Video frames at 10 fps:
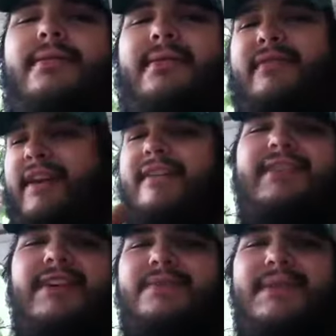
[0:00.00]
If you
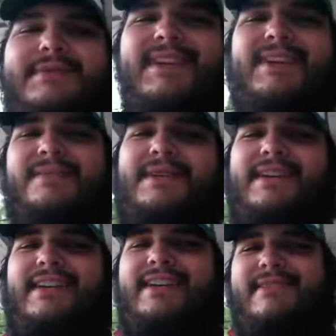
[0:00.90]
haven't guessed what I'm talking
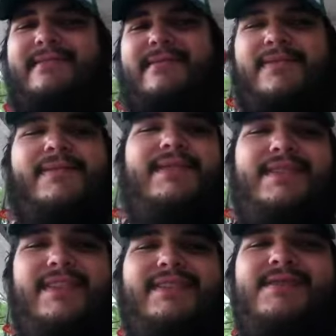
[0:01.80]
about yet,
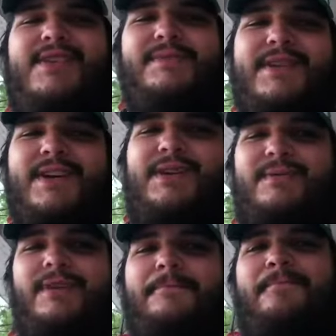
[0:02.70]
this is what I'm talking
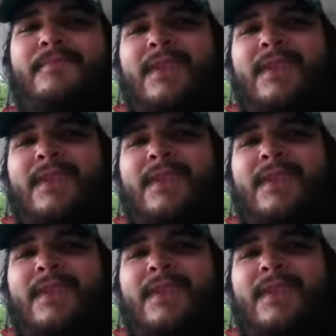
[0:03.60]
about.